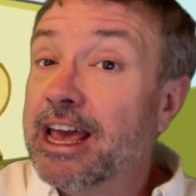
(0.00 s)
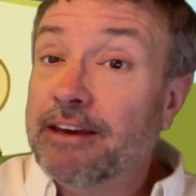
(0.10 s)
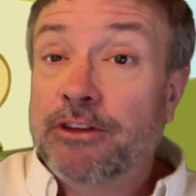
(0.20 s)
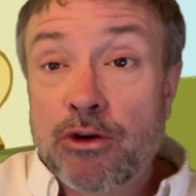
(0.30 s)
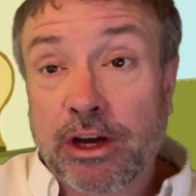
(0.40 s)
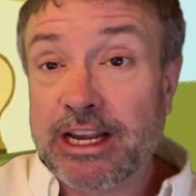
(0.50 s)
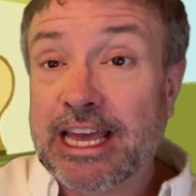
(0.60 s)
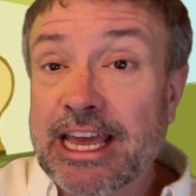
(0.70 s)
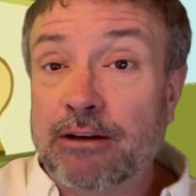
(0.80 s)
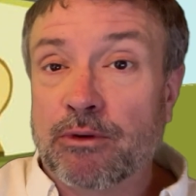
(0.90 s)
If you can
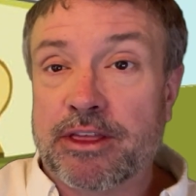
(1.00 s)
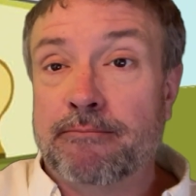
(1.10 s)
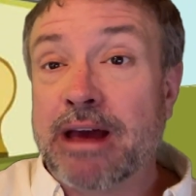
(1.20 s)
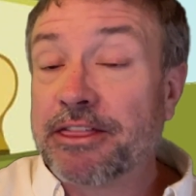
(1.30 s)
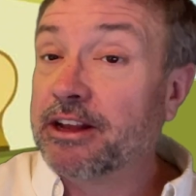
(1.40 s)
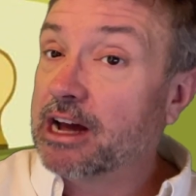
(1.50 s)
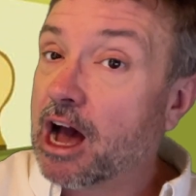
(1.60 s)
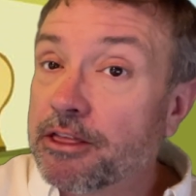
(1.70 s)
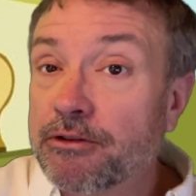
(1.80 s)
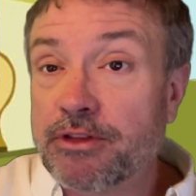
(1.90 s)
heat with a method
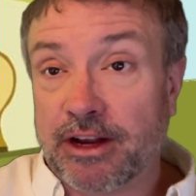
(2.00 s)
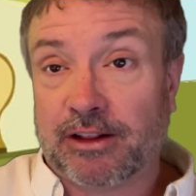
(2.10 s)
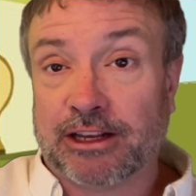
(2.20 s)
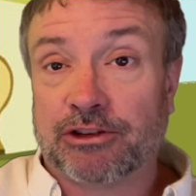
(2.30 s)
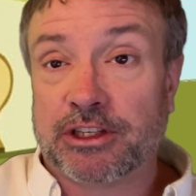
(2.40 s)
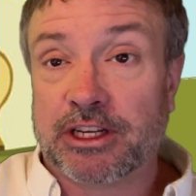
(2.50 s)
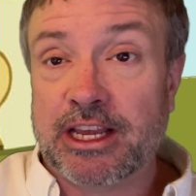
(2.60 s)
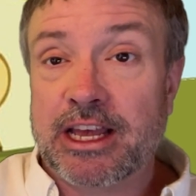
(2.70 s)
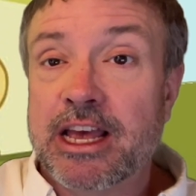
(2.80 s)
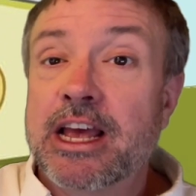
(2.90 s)
other than
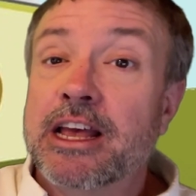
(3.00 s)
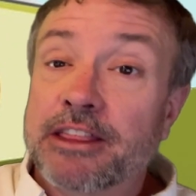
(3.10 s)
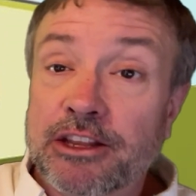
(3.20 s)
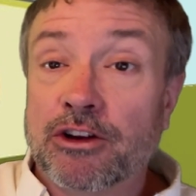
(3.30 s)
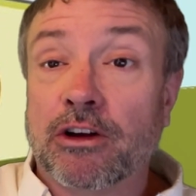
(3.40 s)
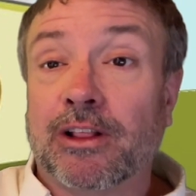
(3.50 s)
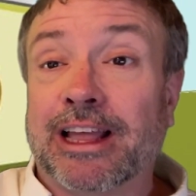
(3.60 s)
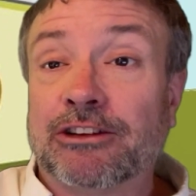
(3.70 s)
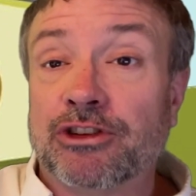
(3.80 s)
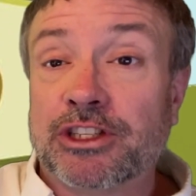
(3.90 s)
electricity, then your
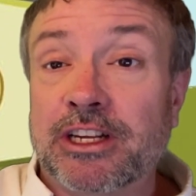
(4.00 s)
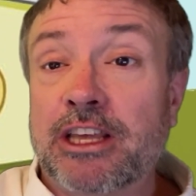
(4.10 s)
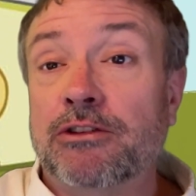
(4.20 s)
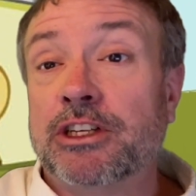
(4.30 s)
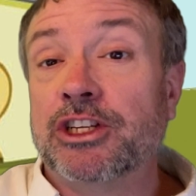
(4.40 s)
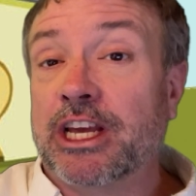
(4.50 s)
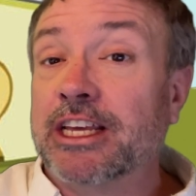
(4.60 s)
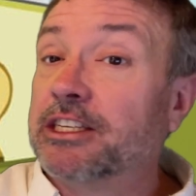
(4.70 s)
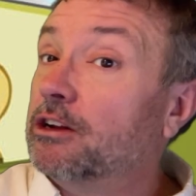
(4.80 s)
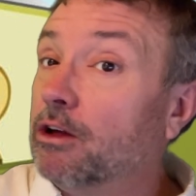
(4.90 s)
electricity usage
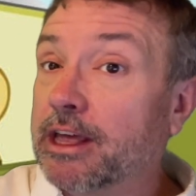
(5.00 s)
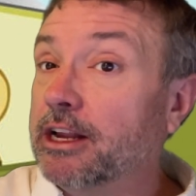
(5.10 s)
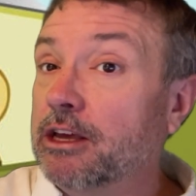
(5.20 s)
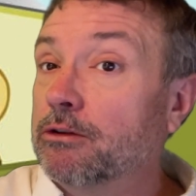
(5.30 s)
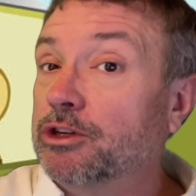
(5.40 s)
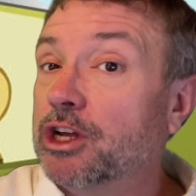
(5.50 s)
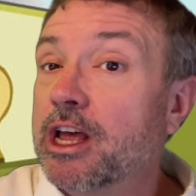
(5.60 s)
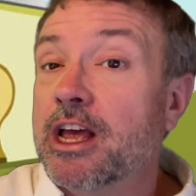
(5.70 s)
isn't all that huge.